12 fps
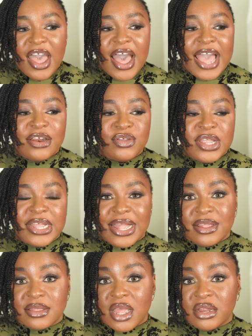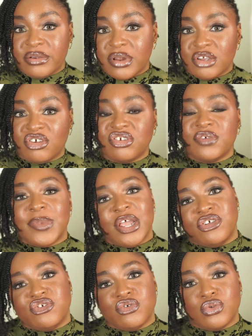I don't think that there's any relationship that
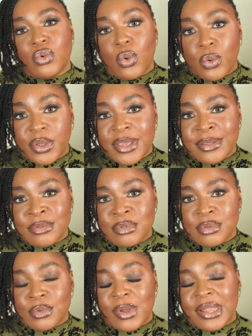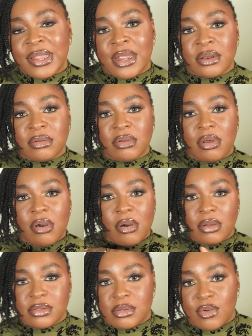you should go into and then
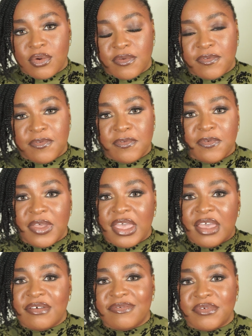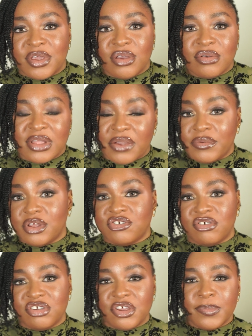cut off every other
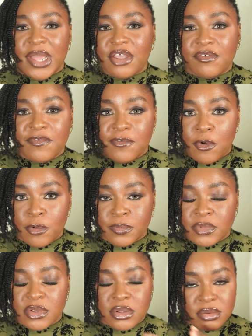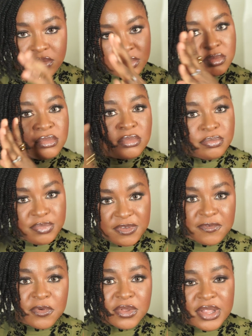relationship that you formed
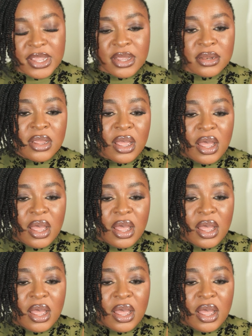before then.